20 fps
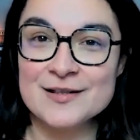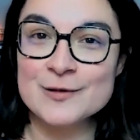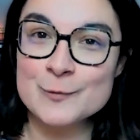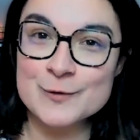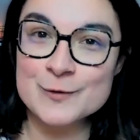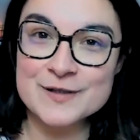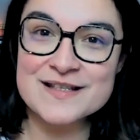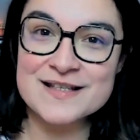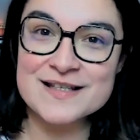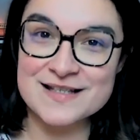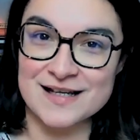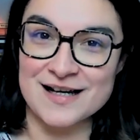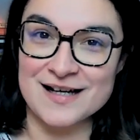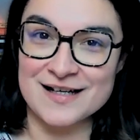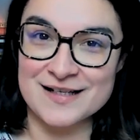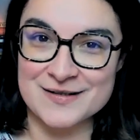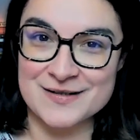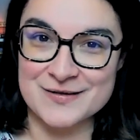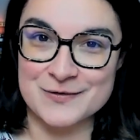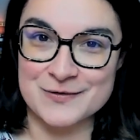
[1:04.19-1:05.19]
there was a
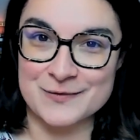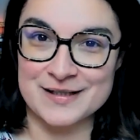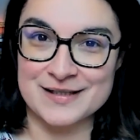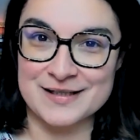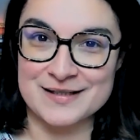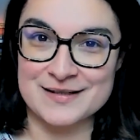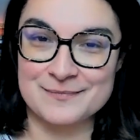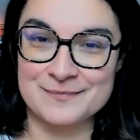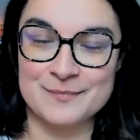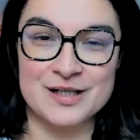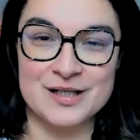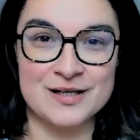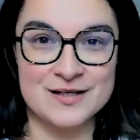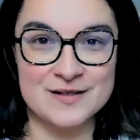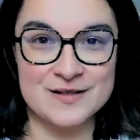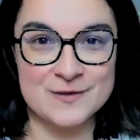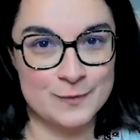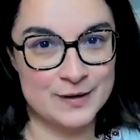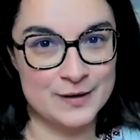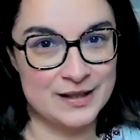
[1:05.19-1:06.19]
science to it
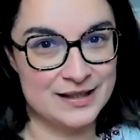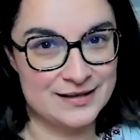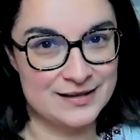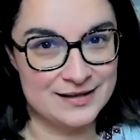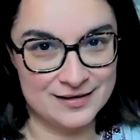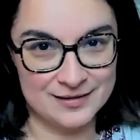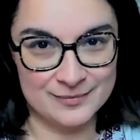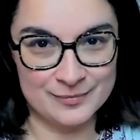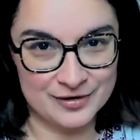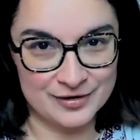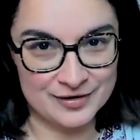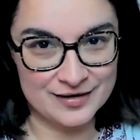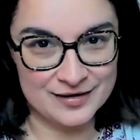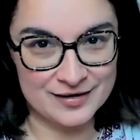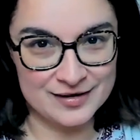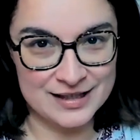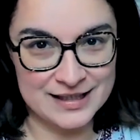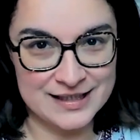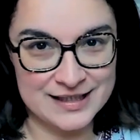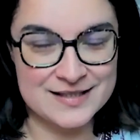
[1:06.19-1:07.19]
because we didn't burn
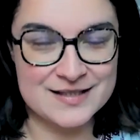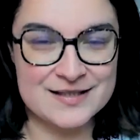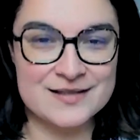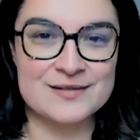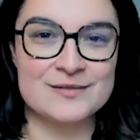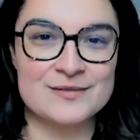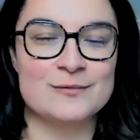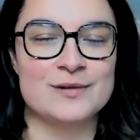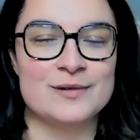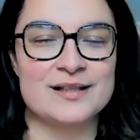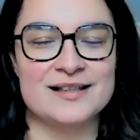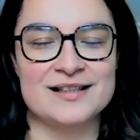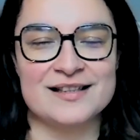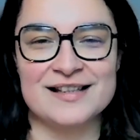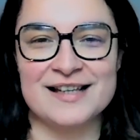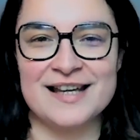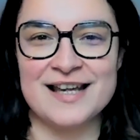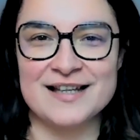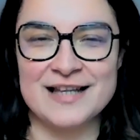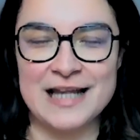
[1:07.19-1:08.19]
the list, we
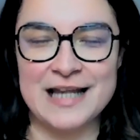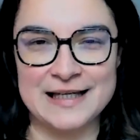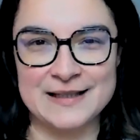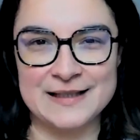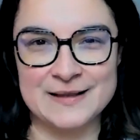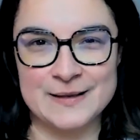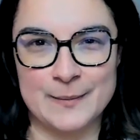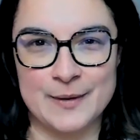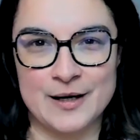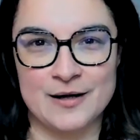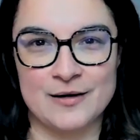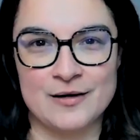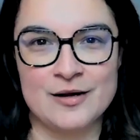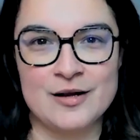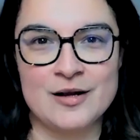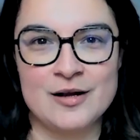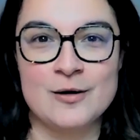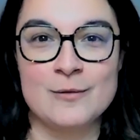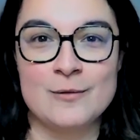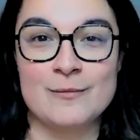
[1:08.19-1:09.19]
didn't get hate email,
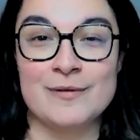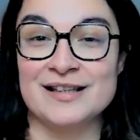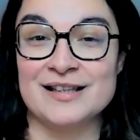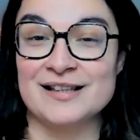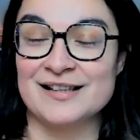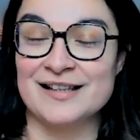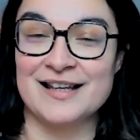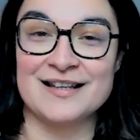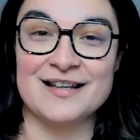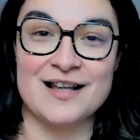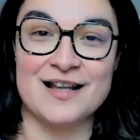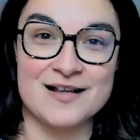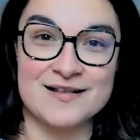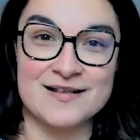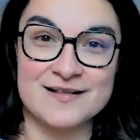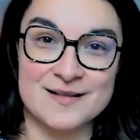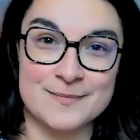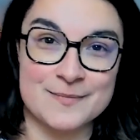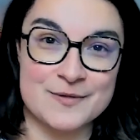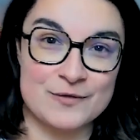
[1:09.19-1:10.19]
we didn't get
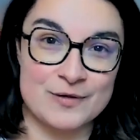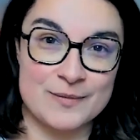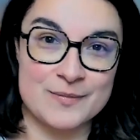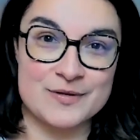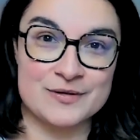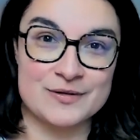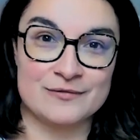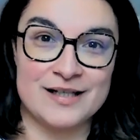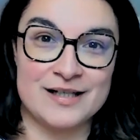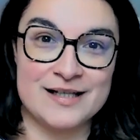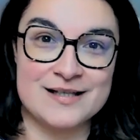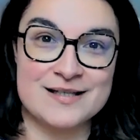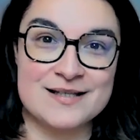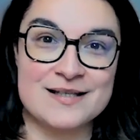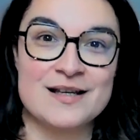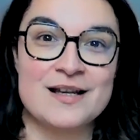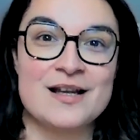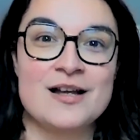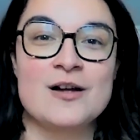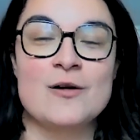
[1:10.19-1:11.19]
unsubscription
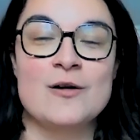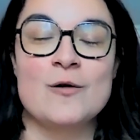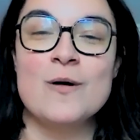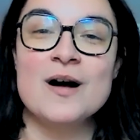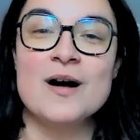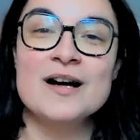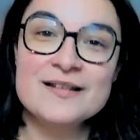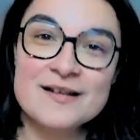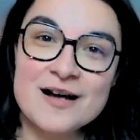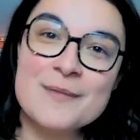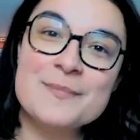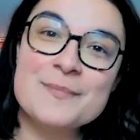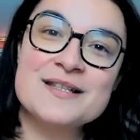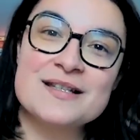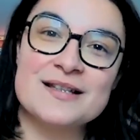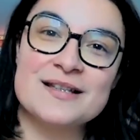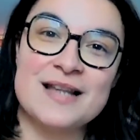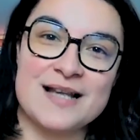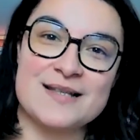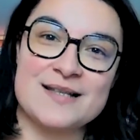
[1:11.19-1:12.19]
rates. Quite the
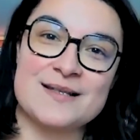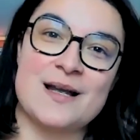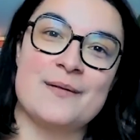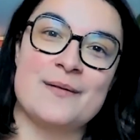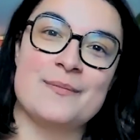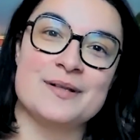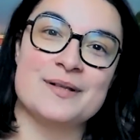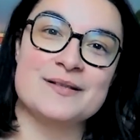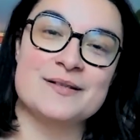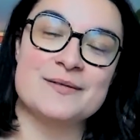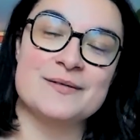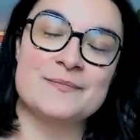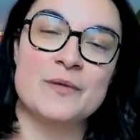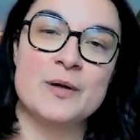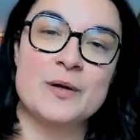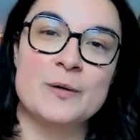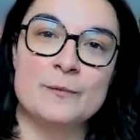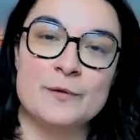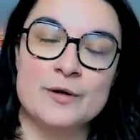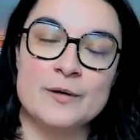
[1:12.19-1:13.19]
opposite has happened.
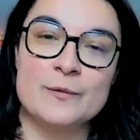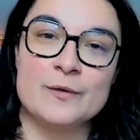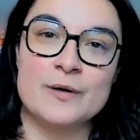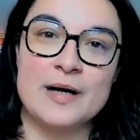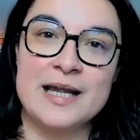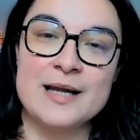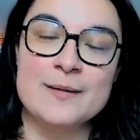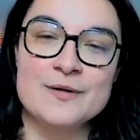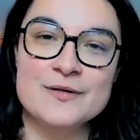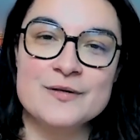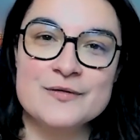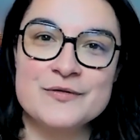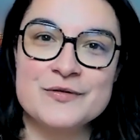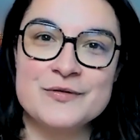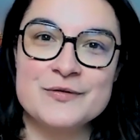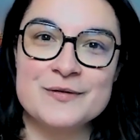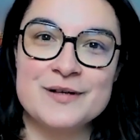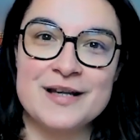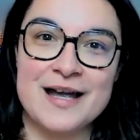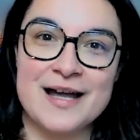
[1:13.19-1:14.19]
We were able
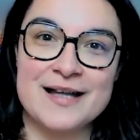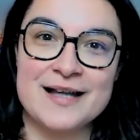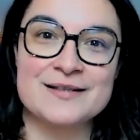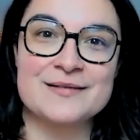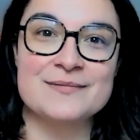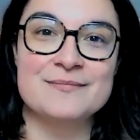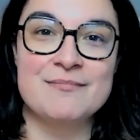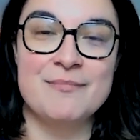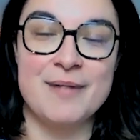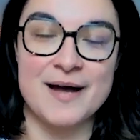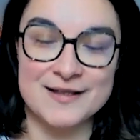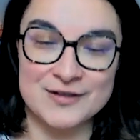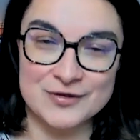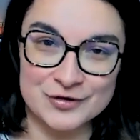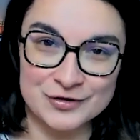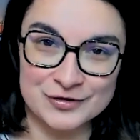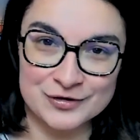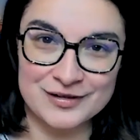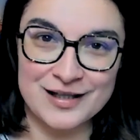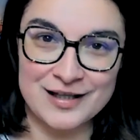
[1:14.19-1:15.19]
to get
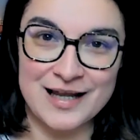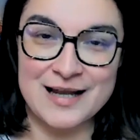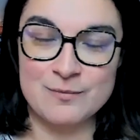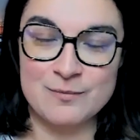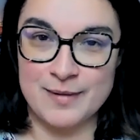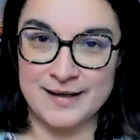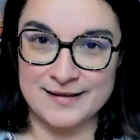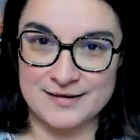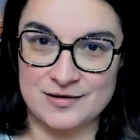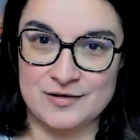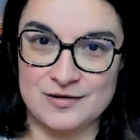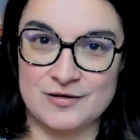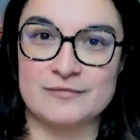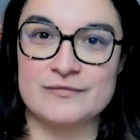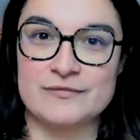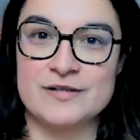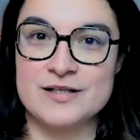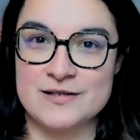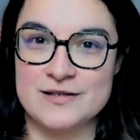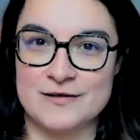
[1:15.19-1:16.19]
better and better
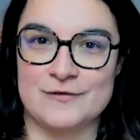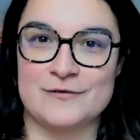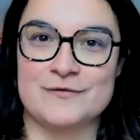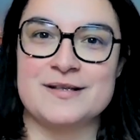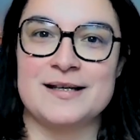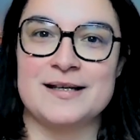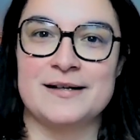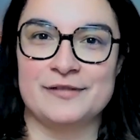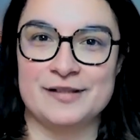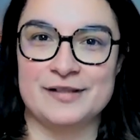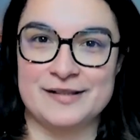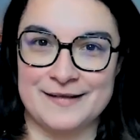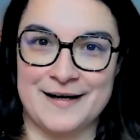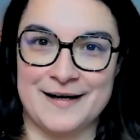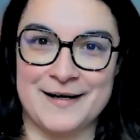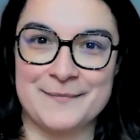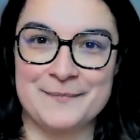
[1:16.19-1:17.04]
results every time.